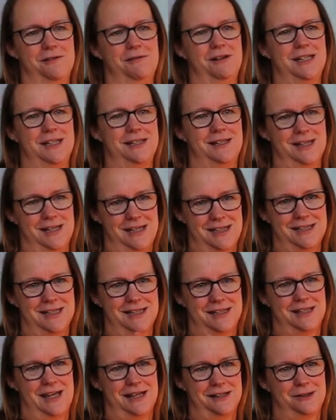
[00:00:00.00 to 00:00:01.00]
and he
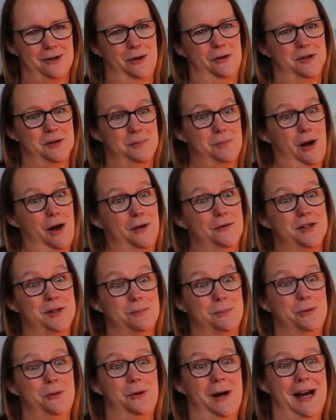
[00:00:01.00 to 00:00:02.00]
did that song as part of the
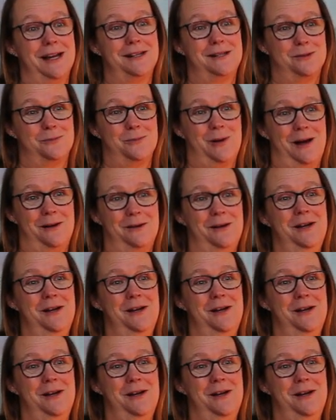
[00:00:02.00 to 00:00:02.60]
support act as well.